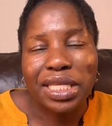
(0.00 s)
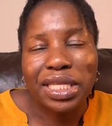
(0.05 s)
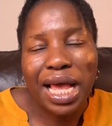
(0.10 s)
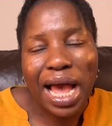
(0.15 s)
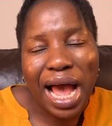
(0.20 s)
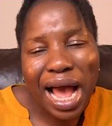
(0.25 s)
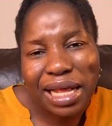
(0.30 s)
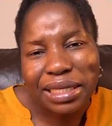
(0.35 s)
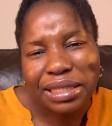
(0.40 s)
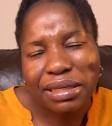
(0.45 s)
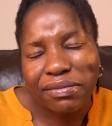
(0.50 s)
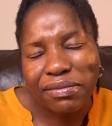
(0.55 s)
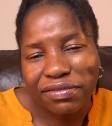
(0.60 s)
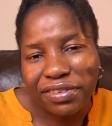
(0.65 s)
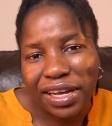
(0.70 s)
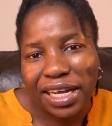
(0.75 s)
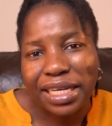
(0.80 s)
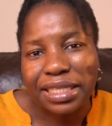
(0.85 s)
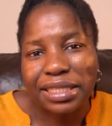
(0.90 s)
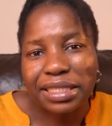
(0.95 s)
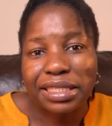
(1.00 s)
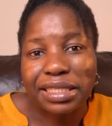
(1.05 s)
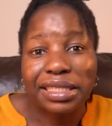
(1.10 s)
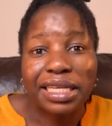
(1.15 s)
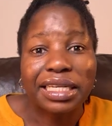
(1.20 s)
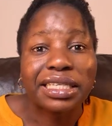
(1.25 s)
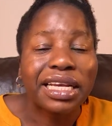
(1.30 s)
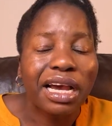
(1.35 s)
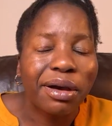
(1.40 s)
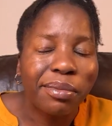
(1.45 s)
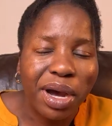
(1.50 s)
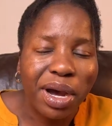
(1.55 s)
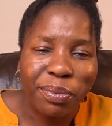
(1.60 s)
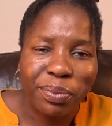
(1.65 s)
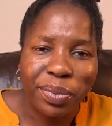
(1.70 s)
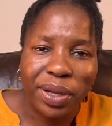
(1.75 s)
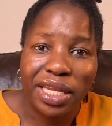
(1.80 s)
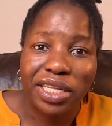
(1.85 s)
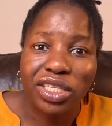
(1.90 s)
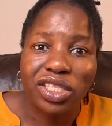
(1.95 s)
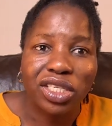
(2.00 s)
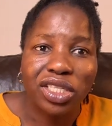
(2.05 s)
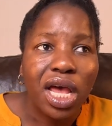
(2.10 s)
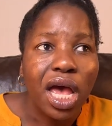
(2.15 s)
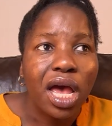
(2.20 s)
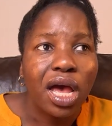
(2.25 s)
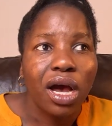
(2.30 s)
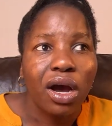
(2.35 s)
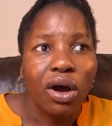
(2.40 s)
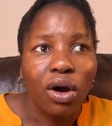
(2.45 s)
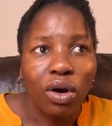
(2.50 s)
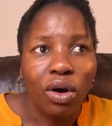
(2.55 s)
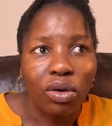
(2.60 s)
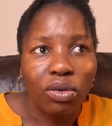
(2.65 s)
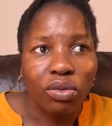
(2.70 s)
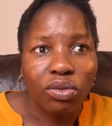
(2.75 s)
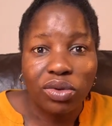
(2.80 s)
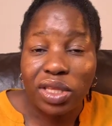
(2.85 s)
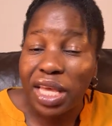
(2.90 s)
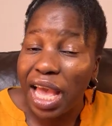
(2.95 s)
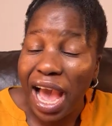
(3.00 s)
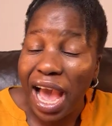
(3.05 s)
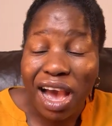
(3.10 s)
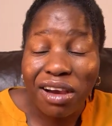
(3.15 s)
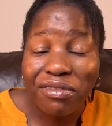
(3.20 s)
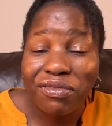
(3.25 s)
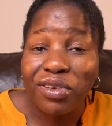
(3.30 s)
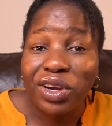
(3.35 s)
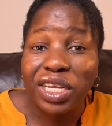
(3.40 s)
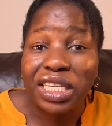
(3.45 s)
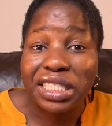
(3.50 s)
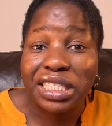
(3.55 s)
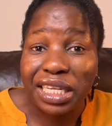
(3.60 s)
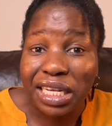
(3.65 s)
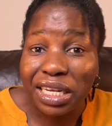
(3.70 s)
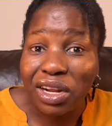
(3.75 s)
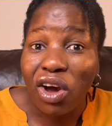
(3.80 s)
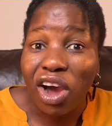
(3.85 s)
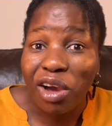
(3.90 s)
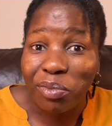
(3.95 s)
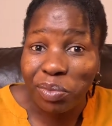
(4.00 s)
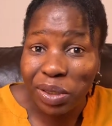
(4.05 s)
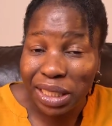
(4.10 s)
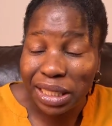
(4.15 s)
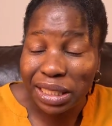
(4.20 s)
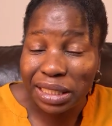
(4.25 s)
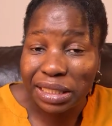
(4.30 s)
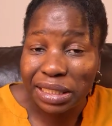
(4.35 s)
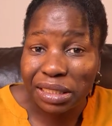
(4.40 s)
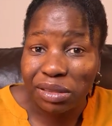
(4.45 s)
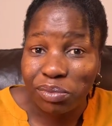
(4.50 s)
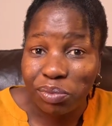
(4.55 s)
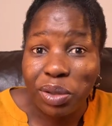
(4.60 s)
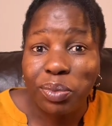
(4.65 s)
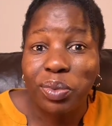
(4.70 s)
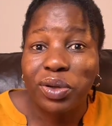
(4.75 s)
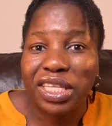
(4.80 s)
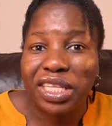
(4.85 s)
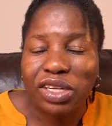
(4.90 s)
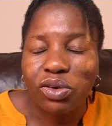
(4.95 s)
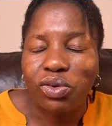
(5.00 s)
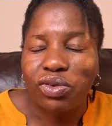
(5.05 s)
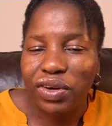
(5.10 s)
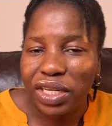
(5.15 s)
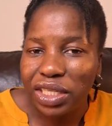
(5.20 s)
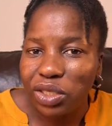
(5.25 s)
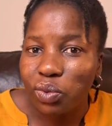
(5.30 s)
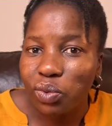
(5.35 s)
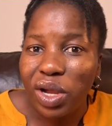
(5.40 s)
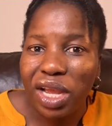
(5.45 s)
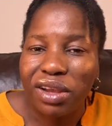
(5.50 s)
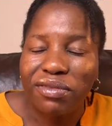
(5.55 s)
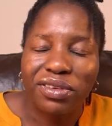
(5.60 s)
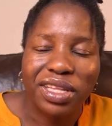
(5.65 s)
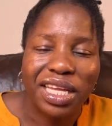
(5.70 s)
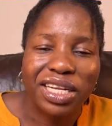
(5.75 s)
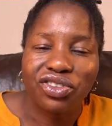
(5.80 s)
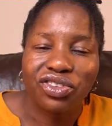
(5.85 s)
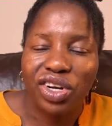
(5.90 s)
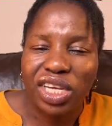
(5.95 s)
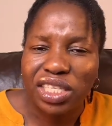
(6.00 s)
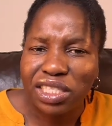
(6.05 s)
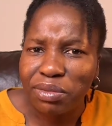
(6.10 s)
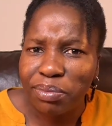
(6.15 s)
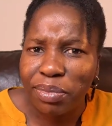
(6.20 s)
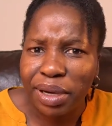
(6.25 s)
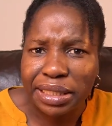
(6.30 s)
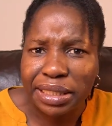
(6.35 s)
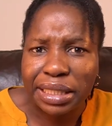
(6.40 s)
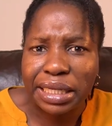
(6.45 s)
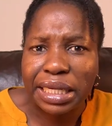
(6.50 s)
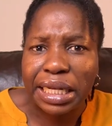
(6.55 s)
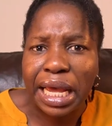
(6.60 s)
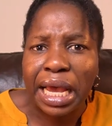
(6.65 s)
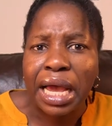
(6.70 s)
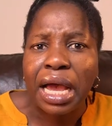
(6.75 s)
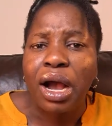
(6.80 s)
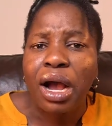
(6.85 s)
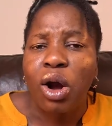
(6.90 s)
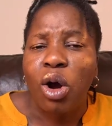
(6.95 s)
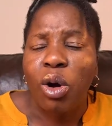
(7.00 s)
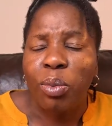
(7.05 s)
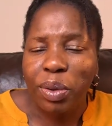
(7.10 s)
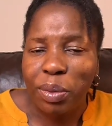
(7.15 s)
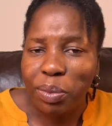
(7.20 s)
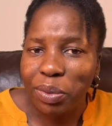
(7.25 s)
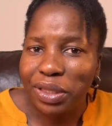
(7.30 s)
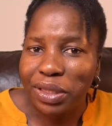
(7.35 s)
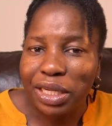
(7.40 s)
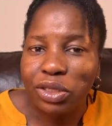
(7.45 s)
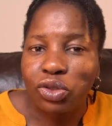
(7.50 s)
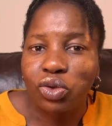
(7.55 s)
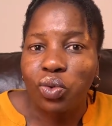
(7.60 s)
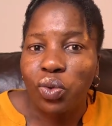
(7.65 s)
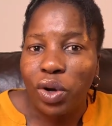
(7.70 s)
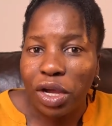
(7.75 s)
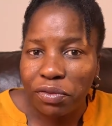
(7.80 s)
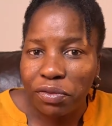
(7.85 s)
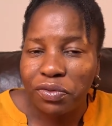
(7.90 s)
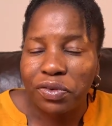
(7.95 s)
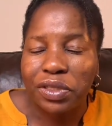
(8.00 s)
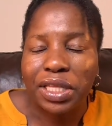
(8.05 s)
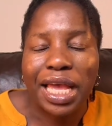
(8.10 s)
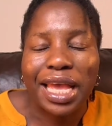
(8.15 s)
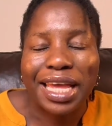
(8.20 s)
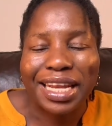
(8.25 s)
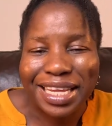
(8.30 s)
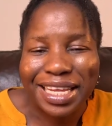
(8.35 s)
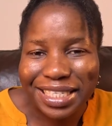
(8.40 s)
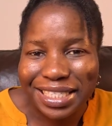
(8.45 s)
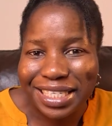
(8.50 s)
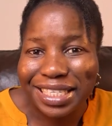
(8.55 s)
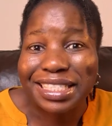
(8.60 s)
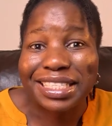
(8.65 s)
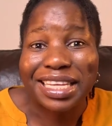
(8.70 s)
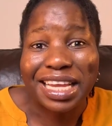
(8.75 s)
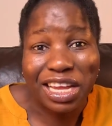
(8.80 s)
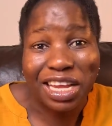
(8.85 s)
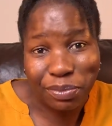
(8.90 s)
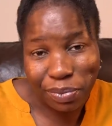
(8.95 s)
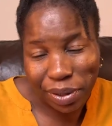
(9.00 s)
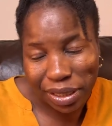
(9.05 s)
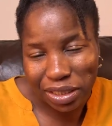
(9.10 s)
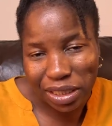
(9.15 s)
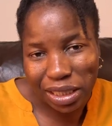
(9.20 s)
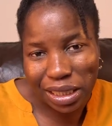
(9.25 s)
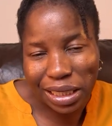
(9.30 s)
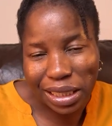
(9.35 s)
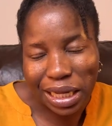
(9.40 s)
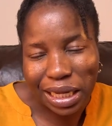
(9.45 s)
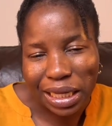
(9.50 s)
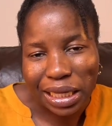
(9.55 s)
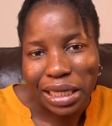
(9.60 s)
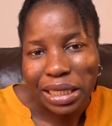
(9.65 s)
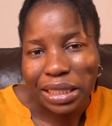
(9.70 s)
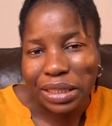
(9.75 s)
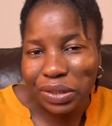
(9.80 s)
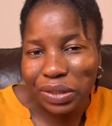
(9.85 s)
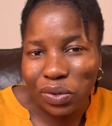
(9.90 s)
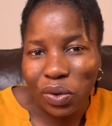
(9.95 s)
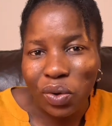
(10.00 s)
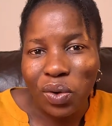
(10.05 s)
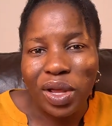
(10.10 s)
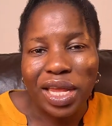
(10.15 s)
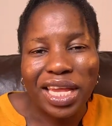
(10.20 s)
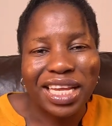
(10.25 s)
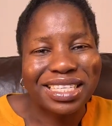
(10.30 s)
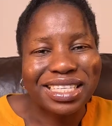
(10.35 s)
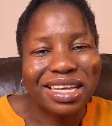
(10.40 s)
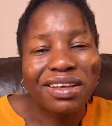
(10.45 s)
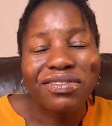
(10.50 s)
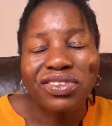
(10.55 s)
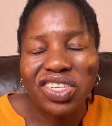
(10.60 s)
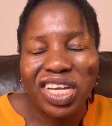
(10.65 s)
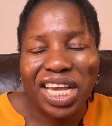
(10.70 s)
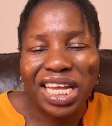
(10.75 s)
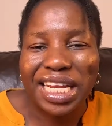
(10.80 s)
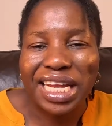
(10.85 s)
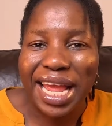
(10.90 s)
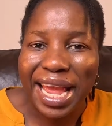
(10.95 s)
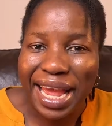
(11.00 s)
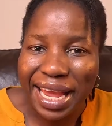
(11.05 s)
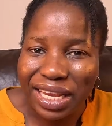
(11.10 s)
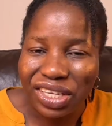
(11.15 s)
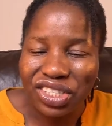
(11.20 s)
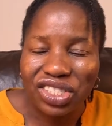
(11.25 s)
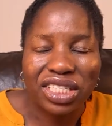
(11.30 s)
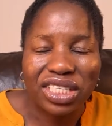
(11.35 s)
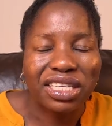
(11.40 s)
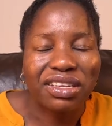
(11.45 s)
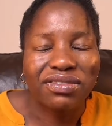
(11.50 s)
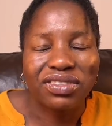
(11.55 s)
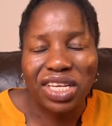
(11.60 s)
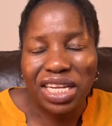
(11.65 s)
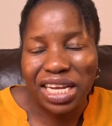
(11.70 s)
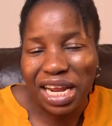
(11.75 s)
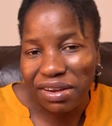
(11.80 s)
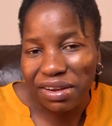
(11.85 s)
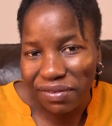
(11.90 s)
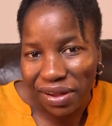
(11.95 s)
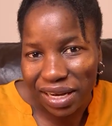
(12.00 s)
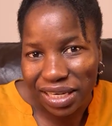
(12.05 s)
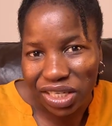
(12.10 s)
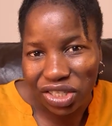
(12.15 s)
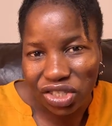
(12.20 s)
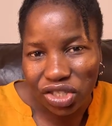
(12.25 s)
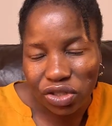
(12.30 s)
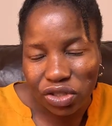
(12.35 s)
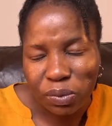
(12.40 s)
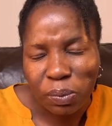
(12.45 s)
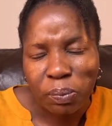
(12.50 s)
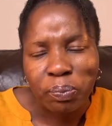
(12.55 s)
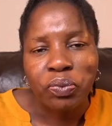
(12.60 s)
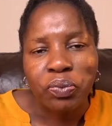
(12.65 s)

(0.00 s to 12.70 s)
there are some vacancies that come up and they are for internal applicants, people that already work for that trust in particular, or people that do work for the NHS in particular. So it gives you an edge, it gives you an advantage.